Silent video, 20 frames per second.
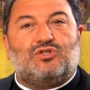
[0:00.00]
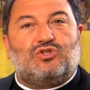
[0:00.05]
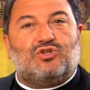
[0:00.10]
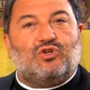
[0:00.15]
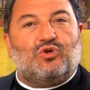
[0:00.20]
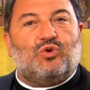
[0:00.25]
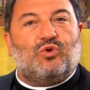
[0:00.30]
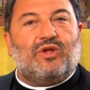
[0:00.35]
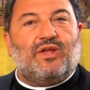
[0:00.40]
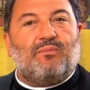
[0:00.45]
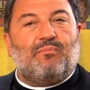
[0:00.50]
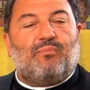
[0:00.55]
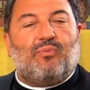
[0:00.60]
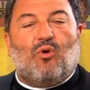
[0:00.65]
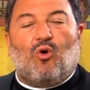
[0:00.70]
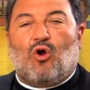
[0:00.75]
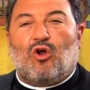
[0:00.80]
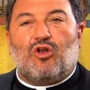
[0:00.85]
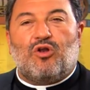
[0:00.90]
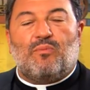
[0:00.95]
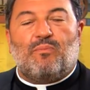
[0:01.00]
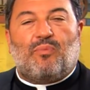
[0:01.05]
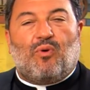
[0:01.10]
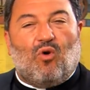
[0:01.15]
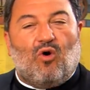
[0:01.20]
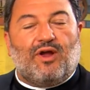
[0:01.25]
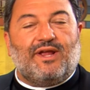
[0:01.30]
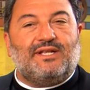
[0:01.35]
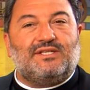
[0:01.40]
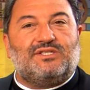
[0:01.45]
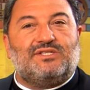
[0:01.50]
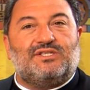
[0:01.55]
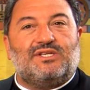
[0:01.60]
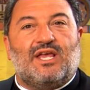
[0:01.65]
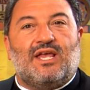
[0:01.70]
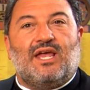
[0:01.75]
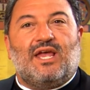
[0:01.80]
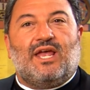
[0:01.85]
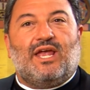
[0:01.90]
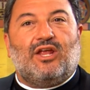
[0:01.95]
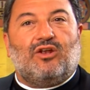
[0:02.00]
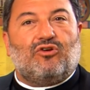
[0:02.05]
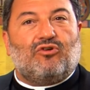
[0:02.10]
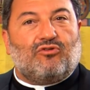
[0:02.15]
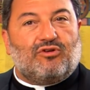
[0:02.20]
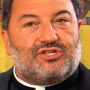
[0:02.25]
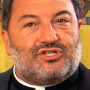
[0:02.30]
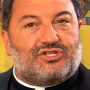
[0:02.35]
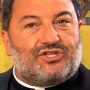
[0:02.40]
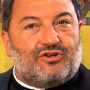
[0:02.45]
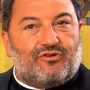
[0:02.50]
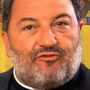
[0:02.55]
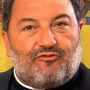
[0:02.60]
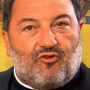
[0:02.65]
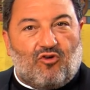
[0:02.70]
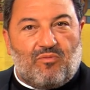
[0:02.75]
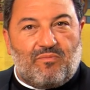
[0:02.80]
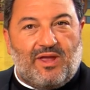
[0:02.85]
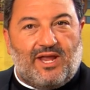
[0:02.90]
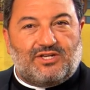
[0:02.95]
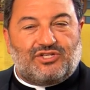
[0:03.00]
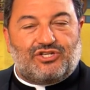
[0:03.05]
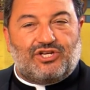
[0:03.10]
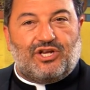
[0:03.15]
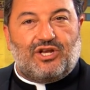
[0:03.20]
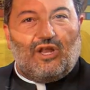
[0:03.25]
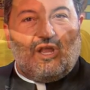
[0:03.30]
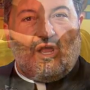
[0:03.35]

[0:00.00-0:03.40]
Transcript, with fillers: two important points in Christian formation,